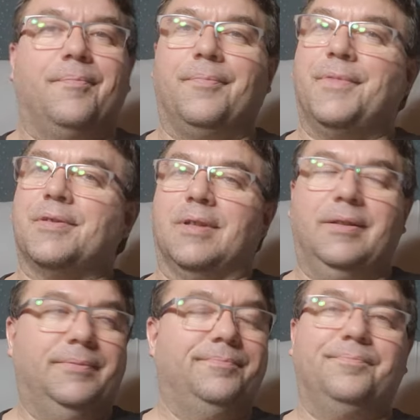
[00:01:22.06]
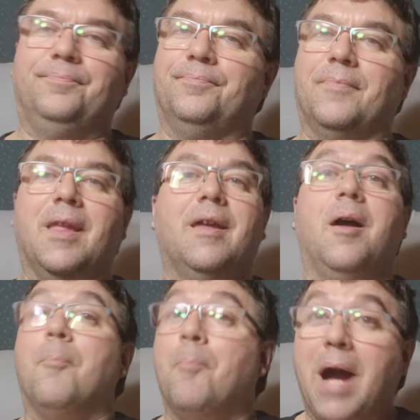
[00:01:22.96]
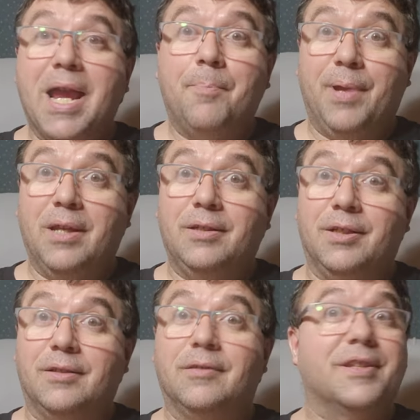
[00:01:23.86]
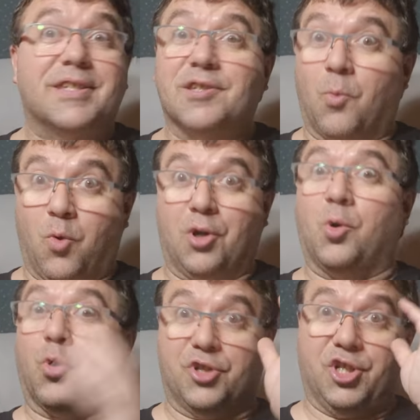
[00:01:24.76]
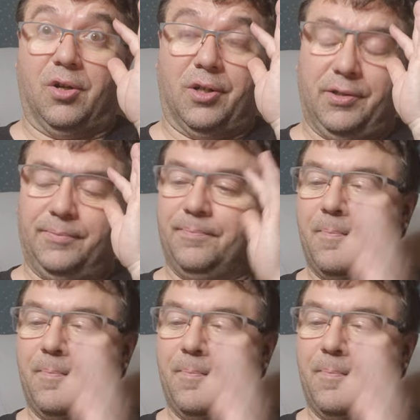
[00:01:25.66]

The, my opinion, this is a workhorse yarn.